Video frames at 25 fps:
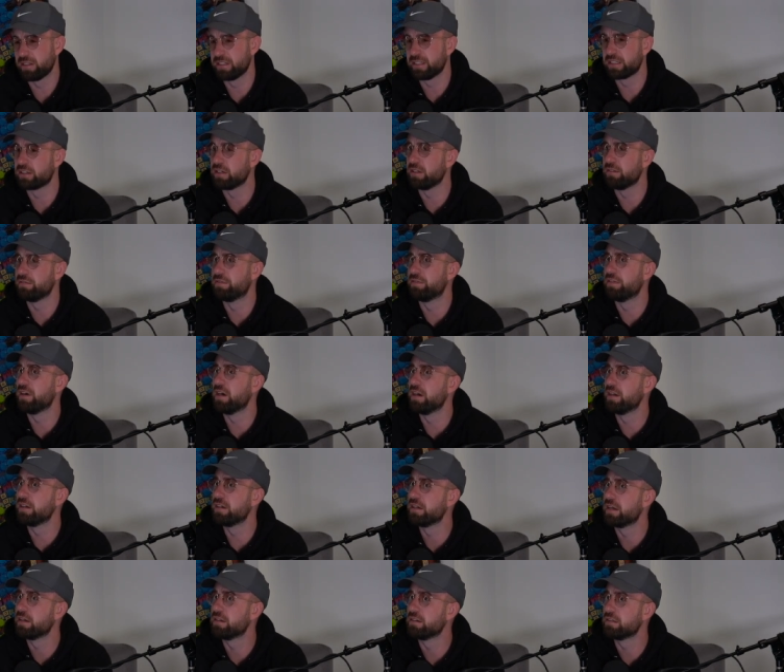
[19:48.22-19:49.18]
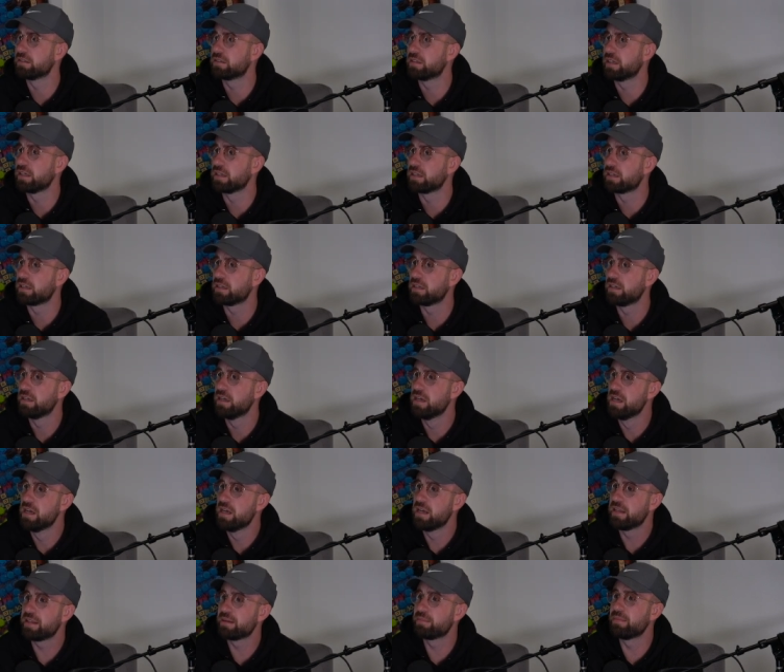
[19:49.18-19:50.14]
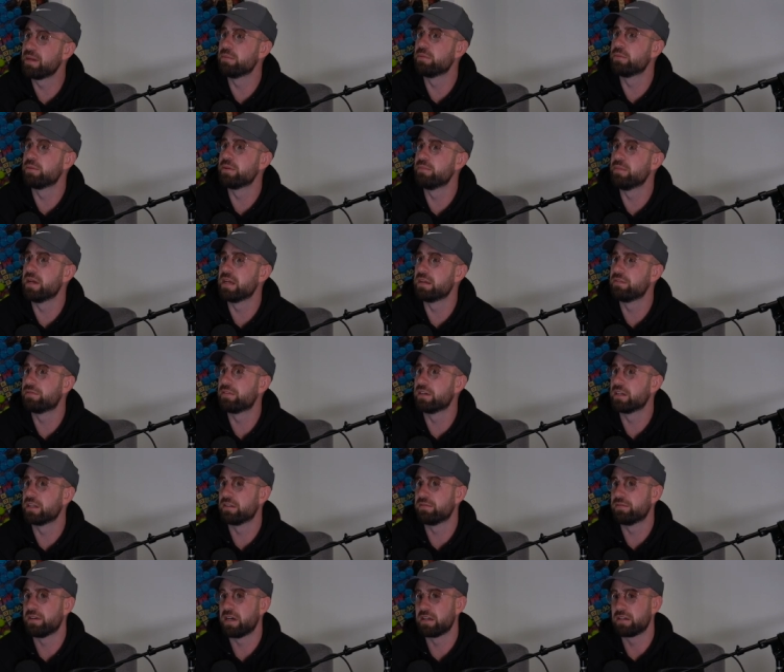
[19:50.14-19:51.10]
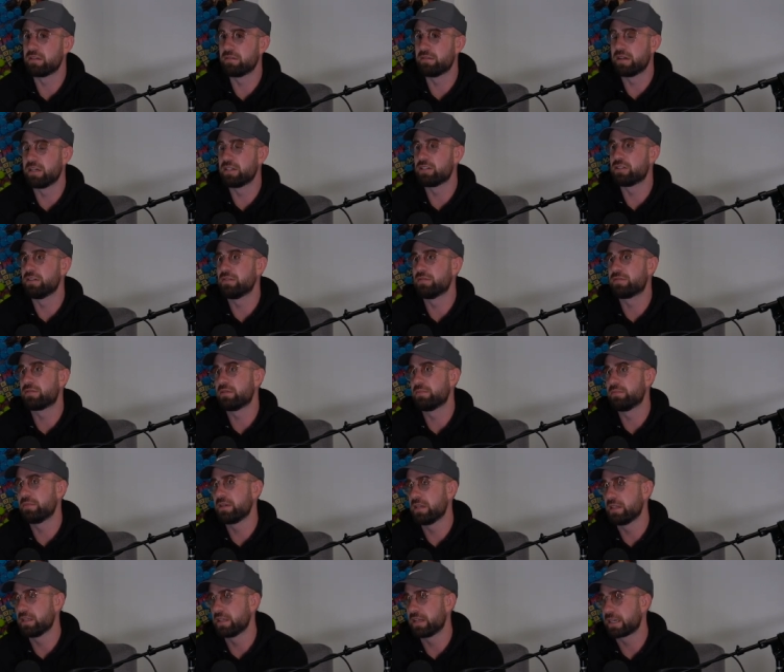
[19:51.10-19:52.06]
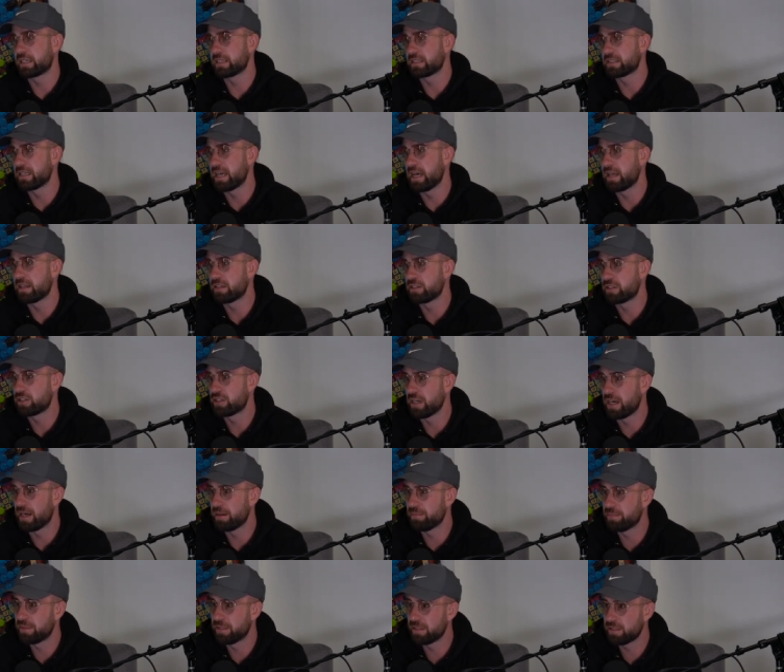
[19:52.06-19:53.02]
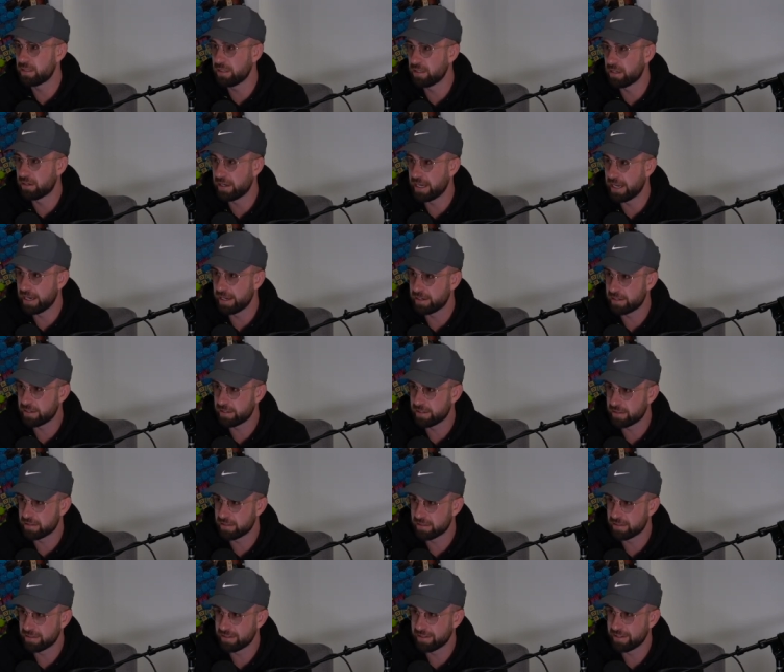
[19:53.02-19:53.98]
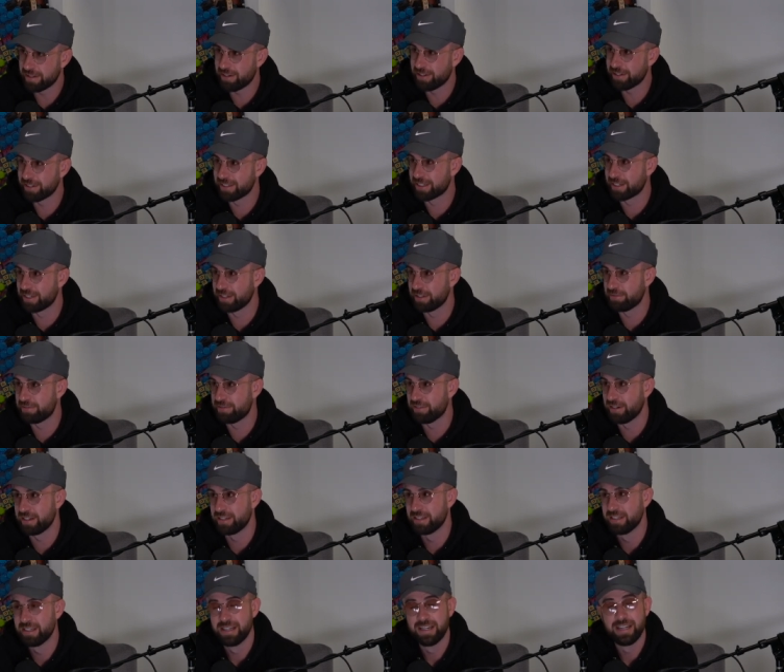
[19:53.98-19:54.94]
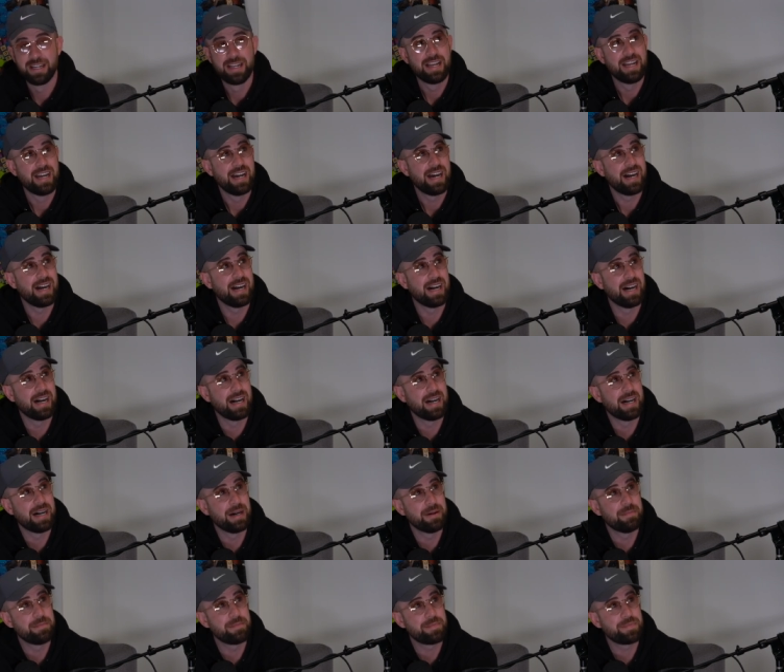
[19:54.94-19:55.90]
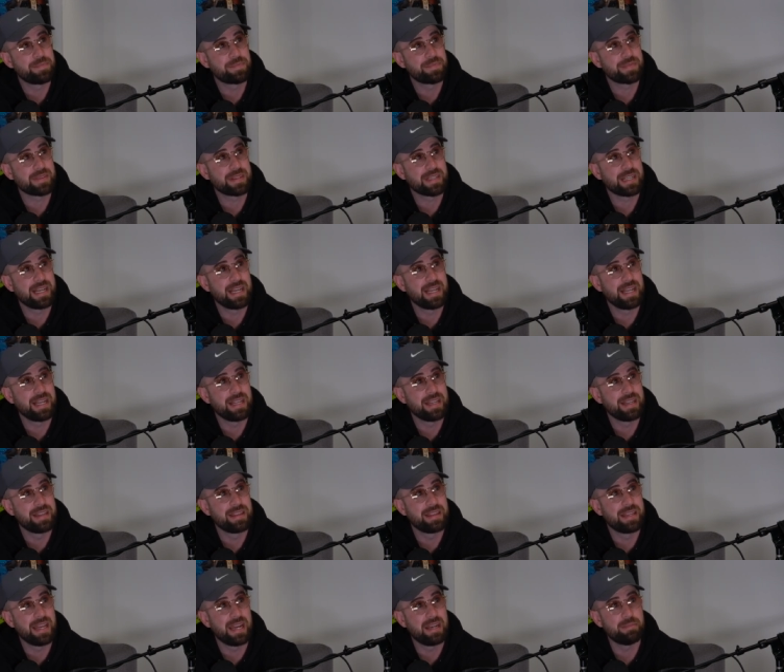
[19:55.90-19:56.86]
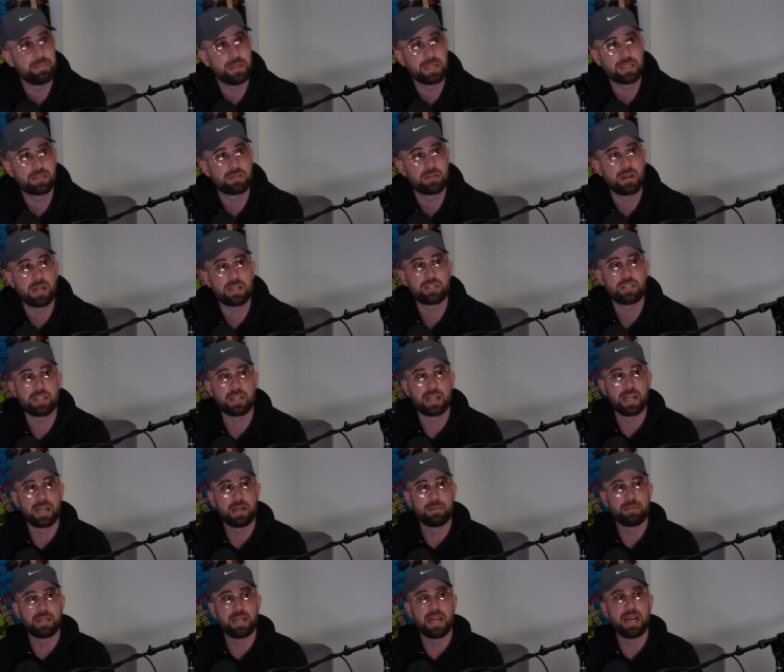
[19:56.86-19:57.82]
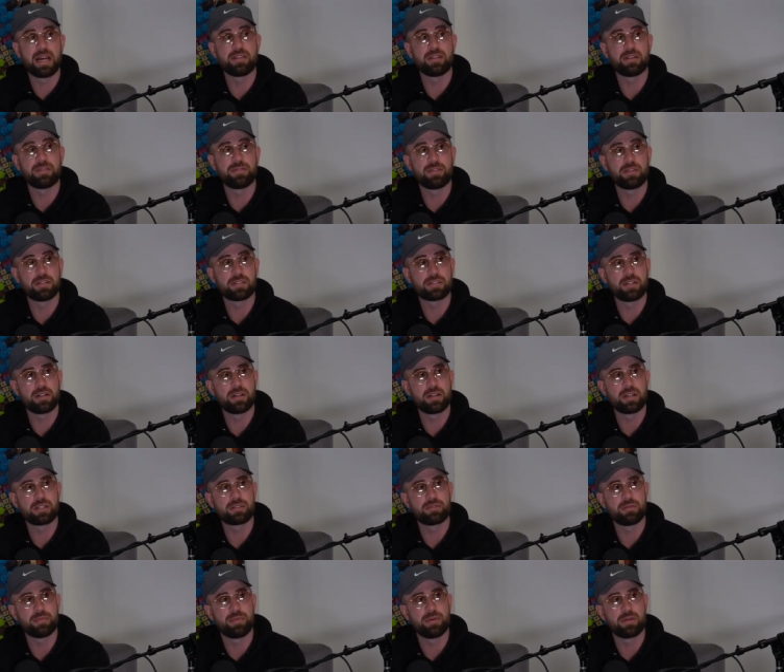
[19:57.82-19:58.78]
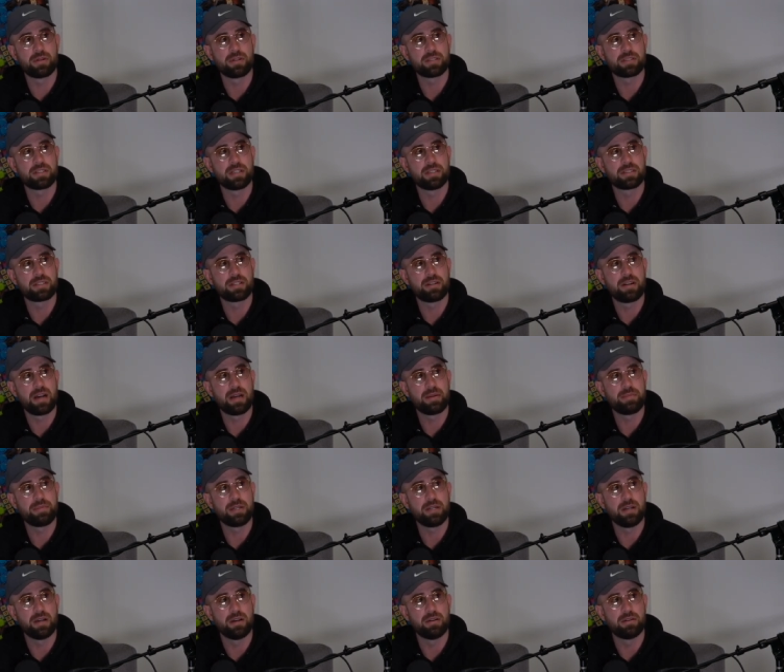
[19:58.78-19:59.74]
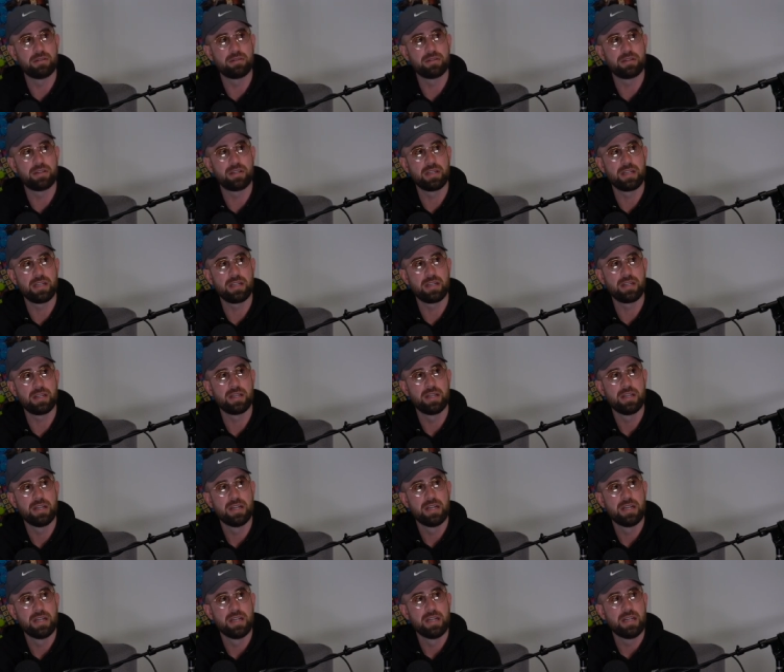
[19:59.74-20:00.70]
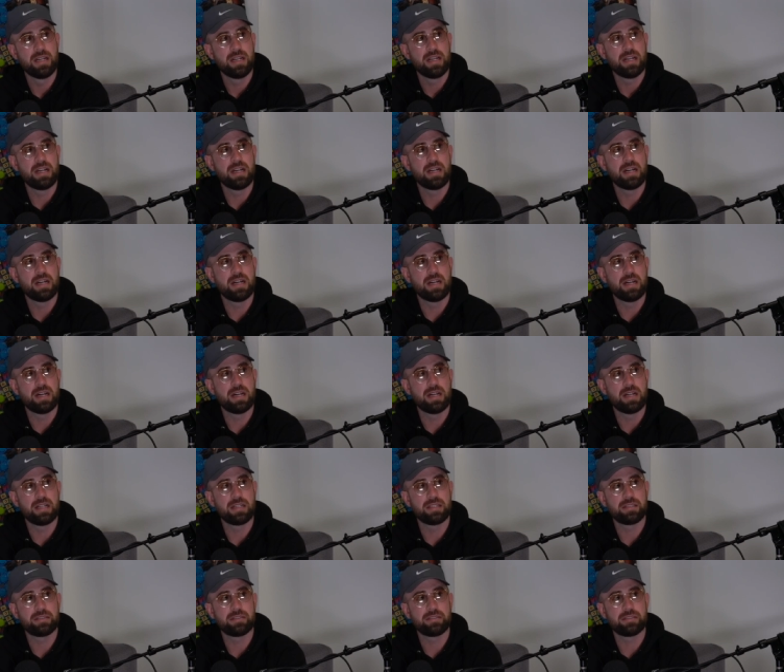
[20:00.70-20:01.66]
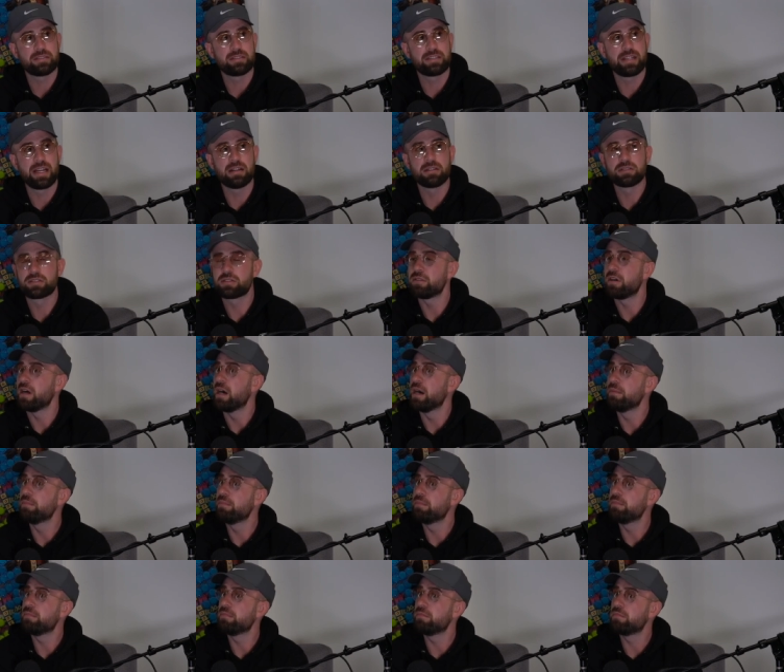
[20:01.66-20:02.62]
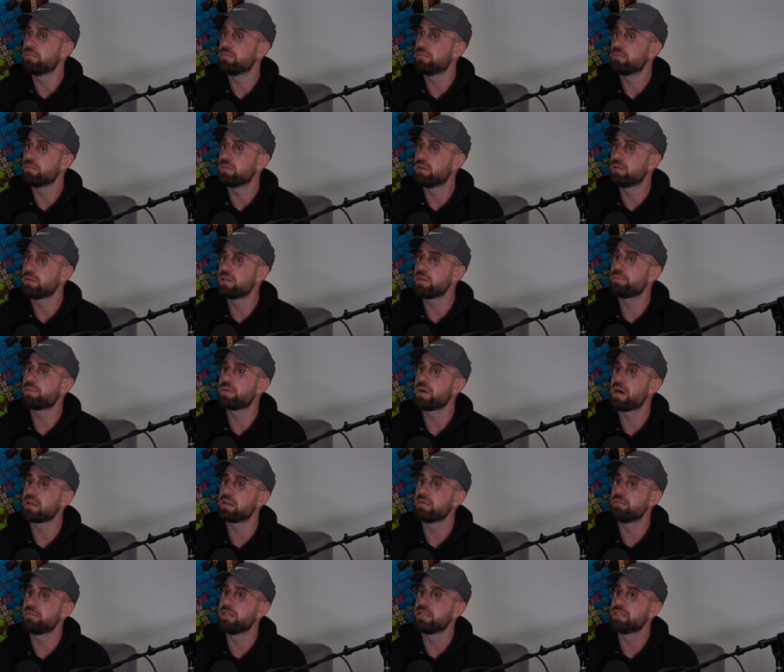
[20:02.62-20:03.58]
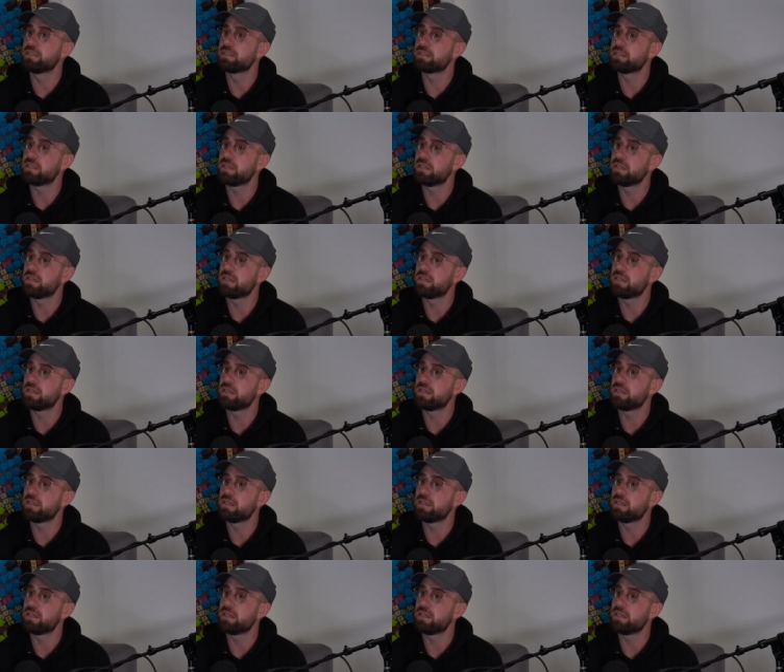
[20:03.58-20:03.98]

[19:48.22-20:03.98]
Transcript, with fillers: in good fun. I don't think, I think maybe we made fun of the valuation for being like a salad shop, but you know, hey, all in good fun. Um, they've been crushing it. I mean, they had their first earnings report since their IPO. The uh, sales are up. Only problem is